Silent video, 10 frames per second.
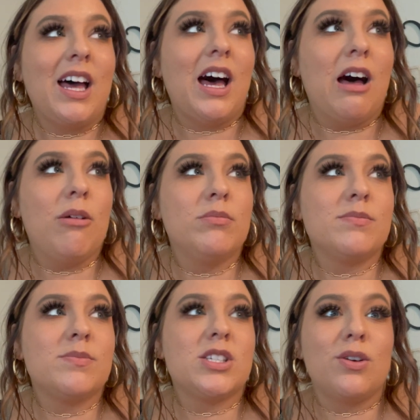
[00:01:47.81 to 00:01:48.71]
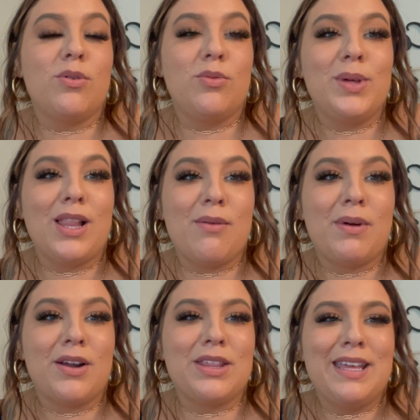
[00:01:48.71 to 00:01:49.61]
So it will be a lot
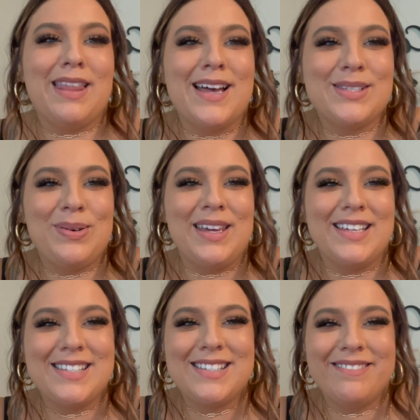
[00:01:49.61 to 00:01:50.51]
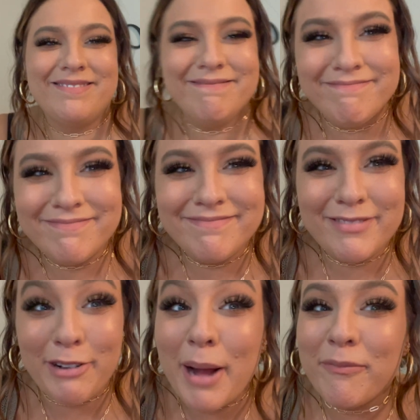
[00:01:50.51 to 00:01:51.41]
better than last week's
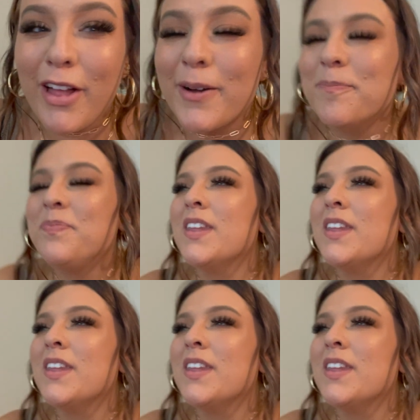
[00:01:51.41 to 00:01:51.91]
crap vlog.